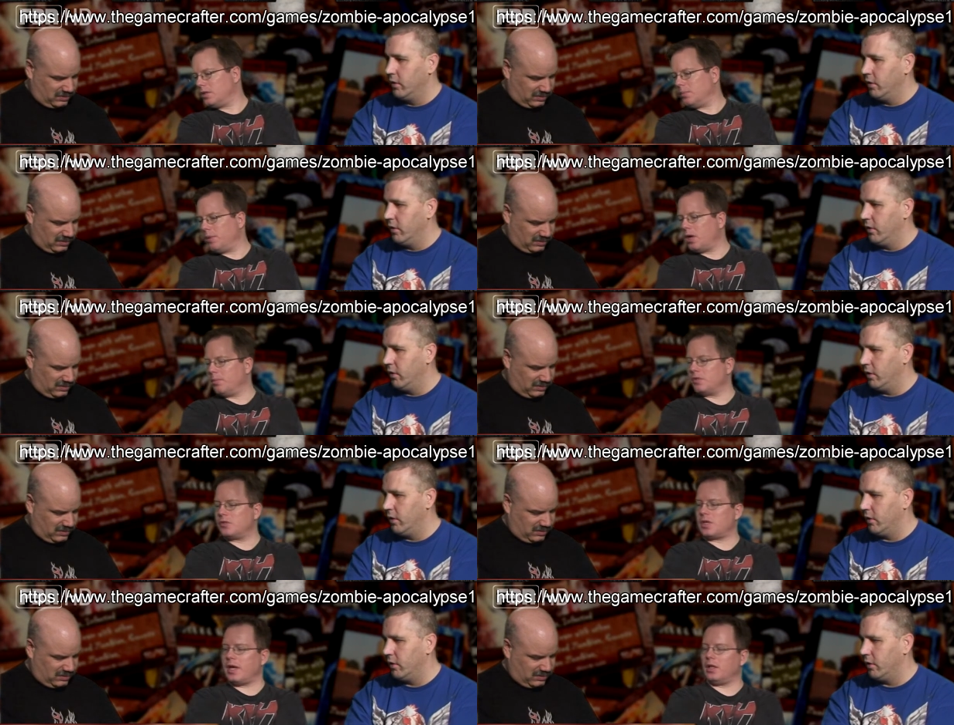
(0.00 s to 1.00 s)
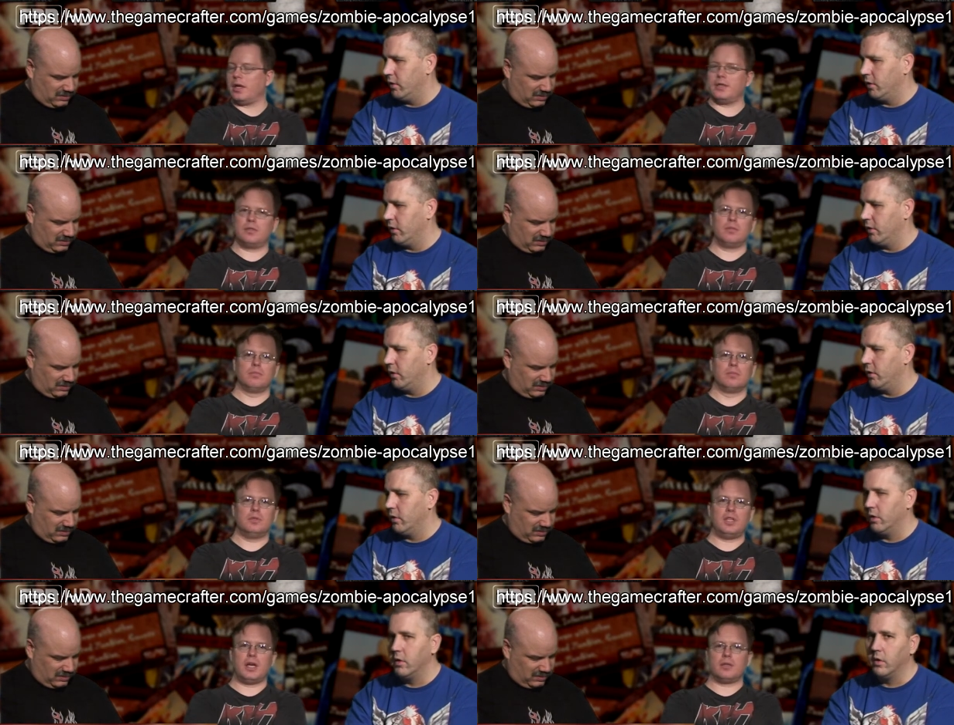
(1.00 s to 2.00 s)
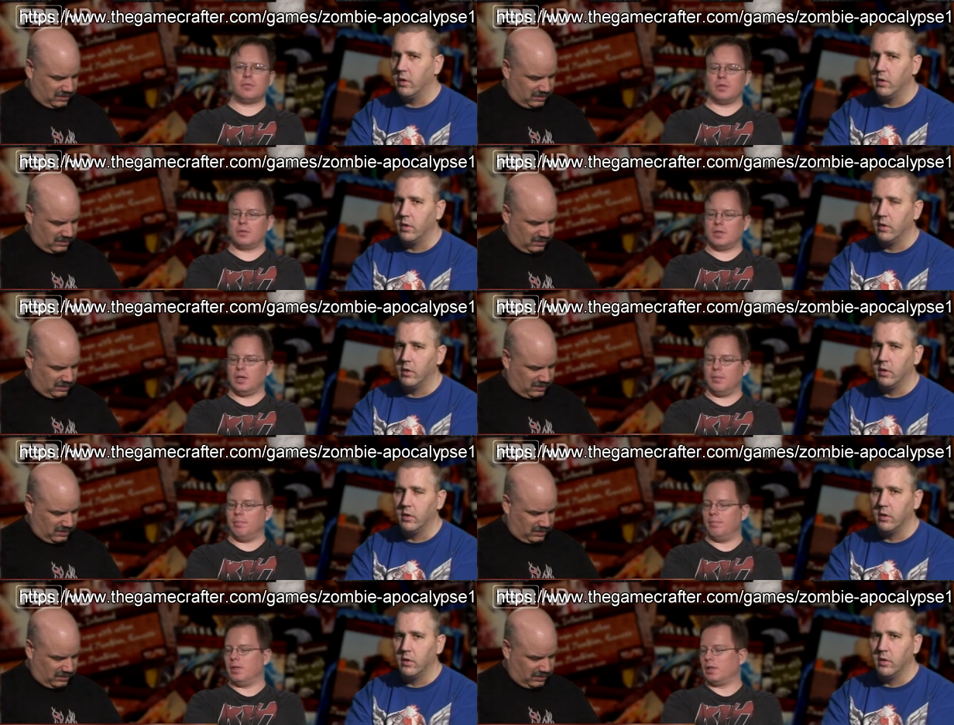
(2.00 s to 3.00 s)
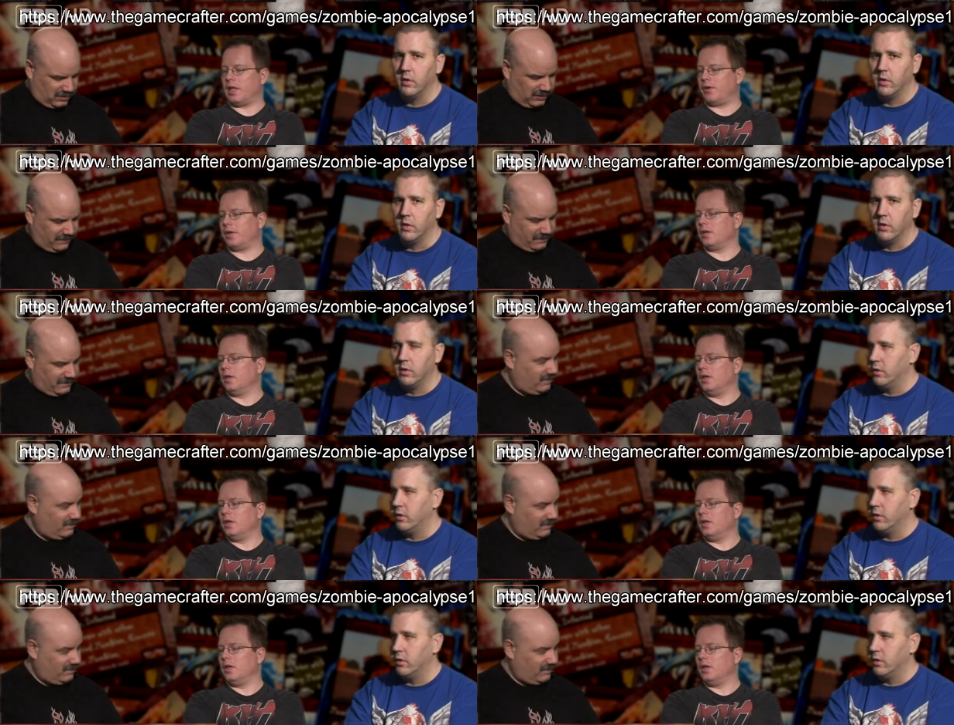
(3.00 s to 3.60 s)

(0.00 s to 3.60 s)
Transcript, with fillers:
Speaker 1: the bottom is stylized text, but um, lettering.